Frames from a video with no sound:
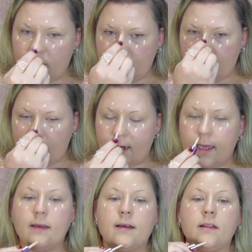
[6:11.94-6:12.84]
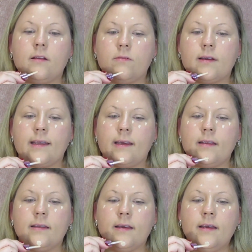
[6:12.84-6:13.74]
to kind of elongate it.
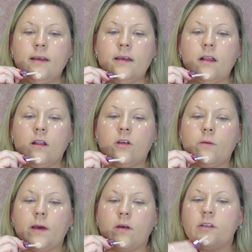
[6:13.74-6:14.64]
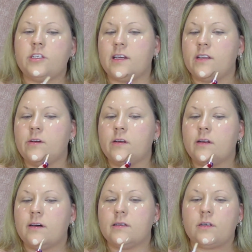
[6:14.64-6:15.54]
And a little bit on the chin. You can
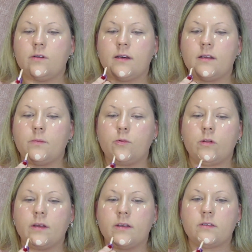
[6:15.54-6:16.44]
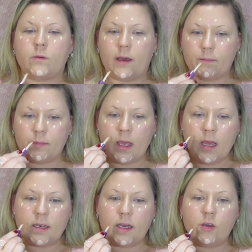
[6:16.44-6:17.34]
also kind of pull it this way.
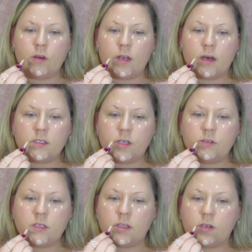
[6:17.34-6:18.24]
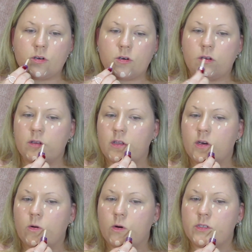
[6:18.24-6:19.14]
Now you can also use it in the
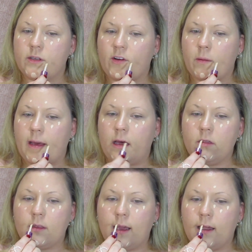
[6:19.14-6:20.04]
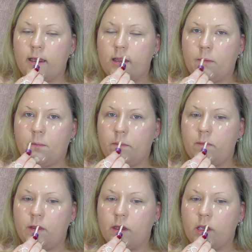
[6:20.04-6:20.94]
corners of your mouth and in
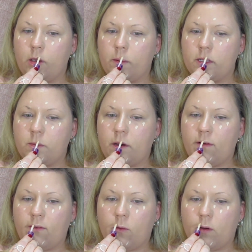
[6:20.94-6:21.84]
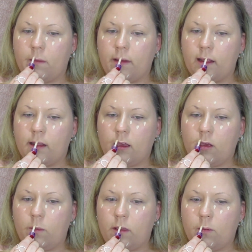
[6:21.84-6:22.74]
the Cupid's bow if you want to make the
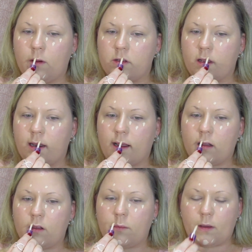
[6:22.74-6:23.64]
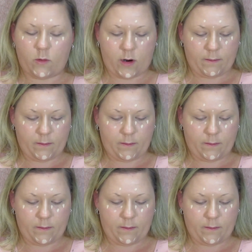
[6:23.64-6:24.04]
Cupid's bow stand out a little bit more.